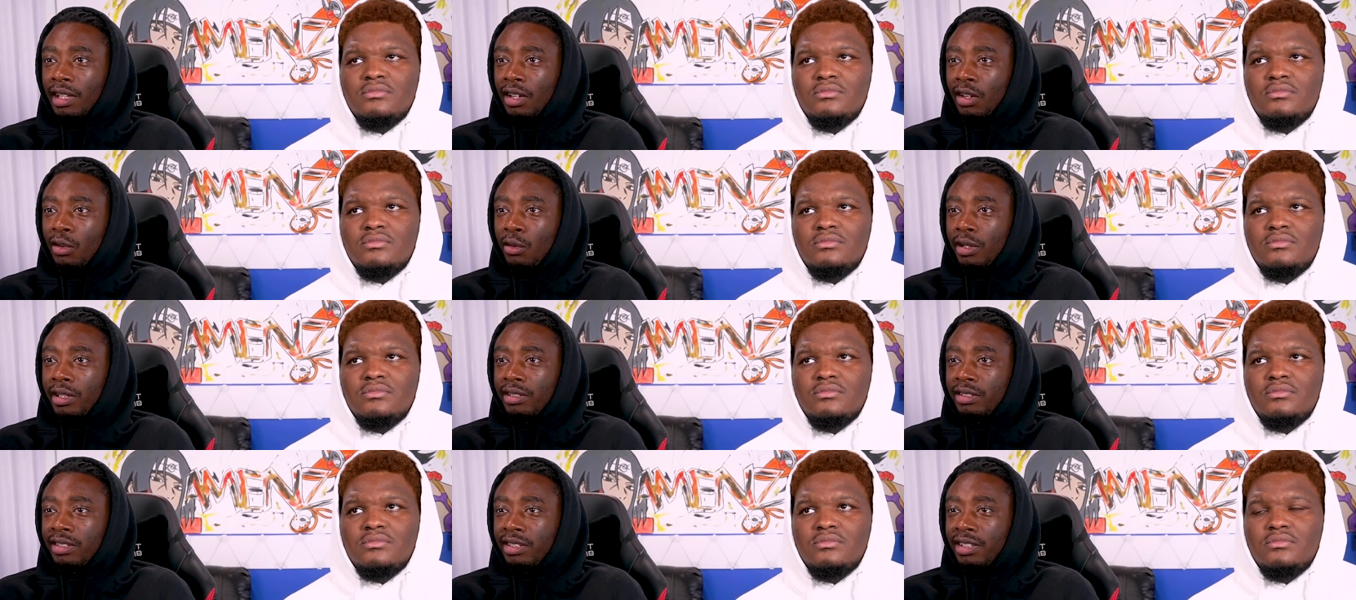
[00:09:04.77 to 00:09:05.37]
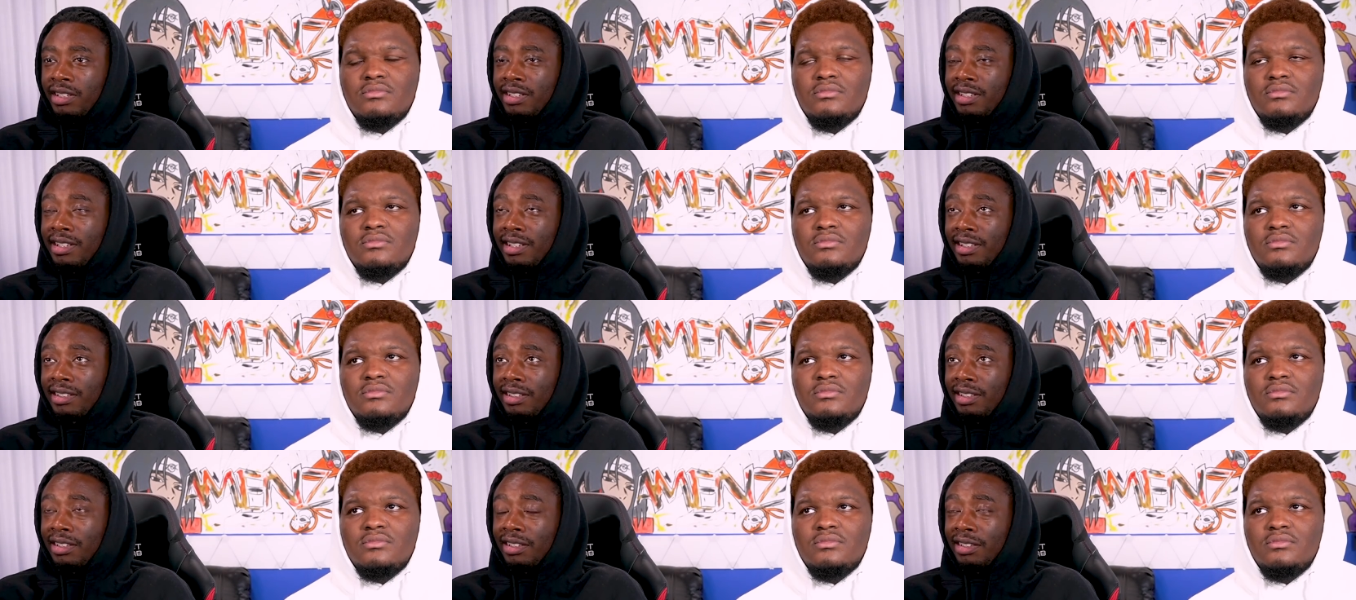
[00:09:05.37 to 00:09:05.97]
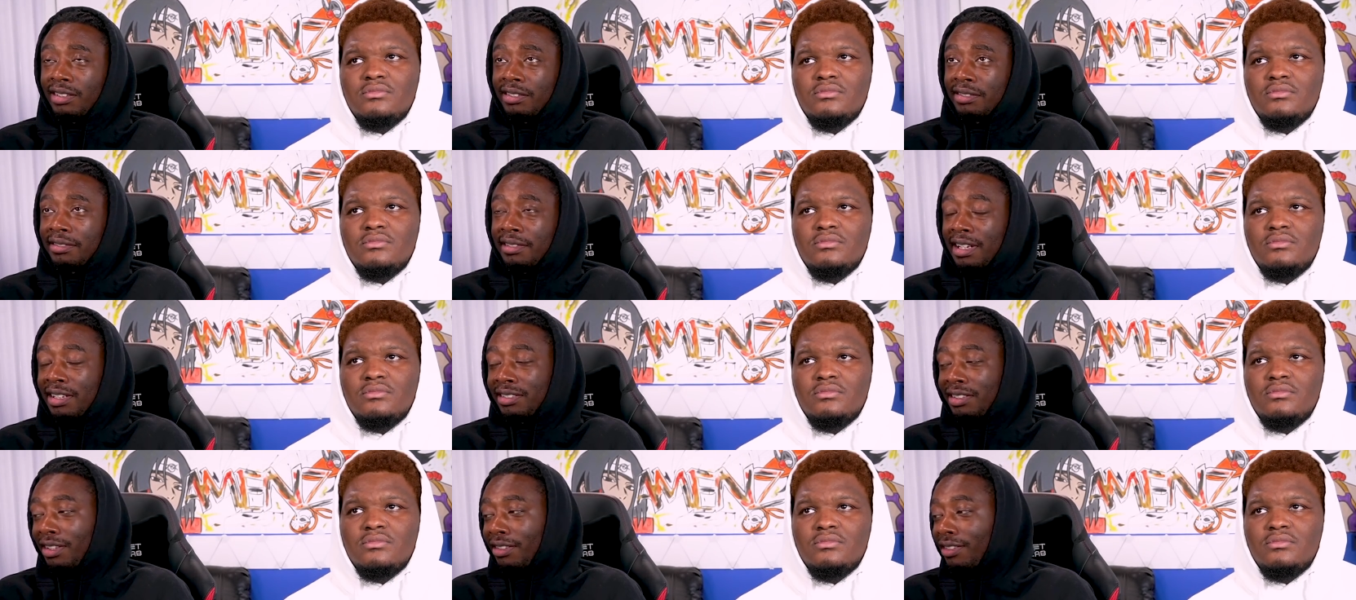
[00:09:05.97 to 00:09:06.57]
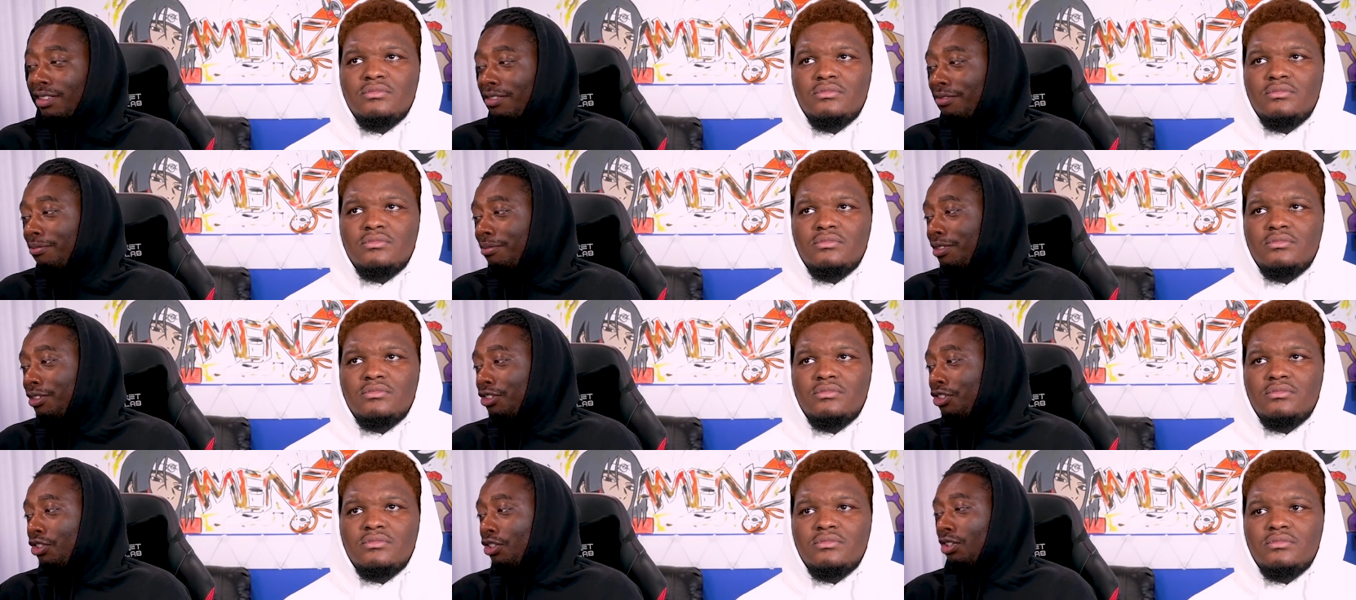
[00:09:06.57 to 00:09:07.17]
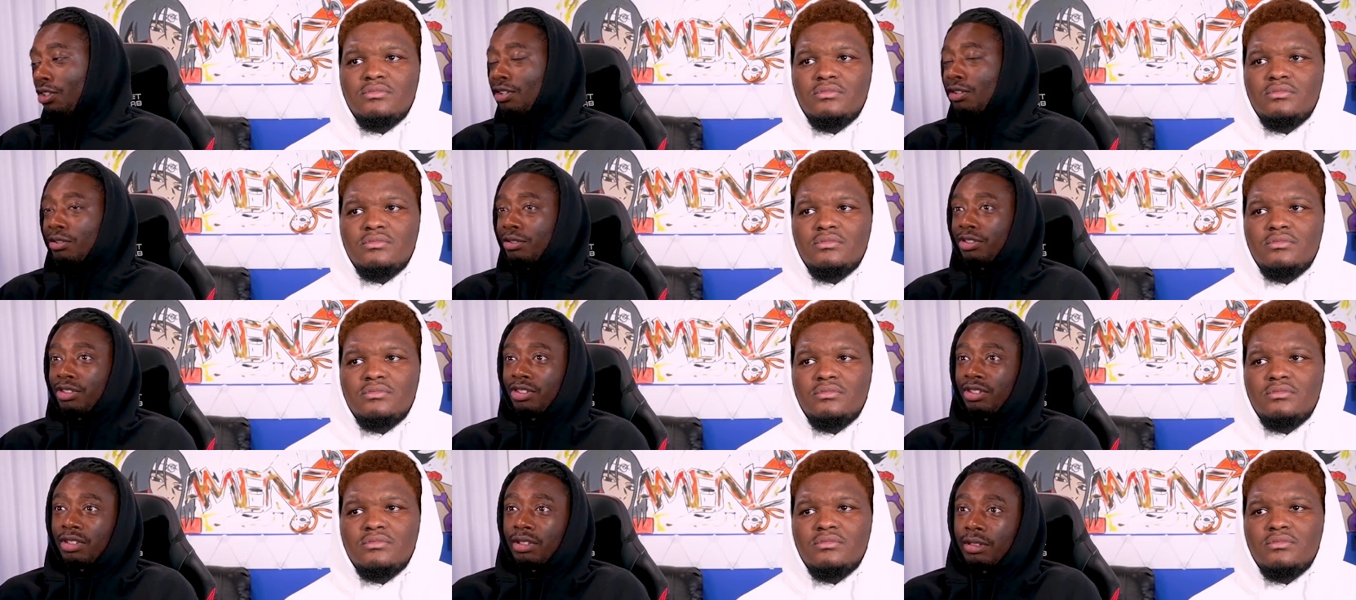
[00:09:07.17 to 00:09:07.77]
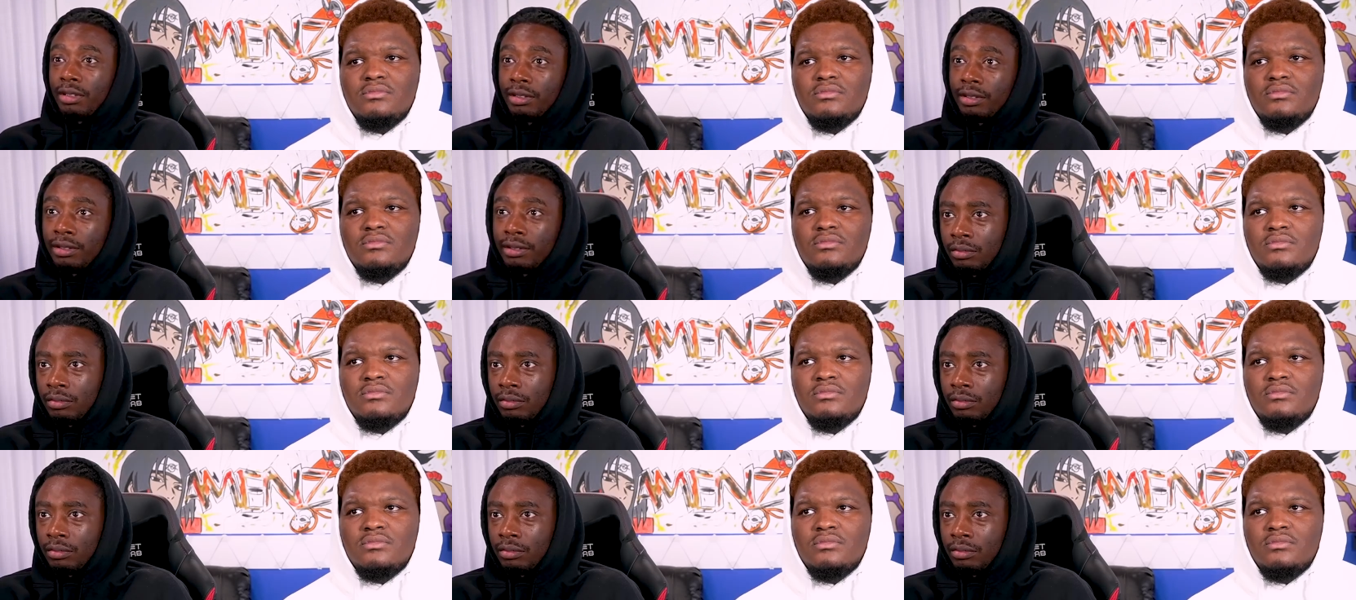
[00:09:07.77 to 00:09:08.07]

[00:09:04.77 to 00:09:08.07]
Speaker 1: That O S T kicked in. That stuff giving me chills.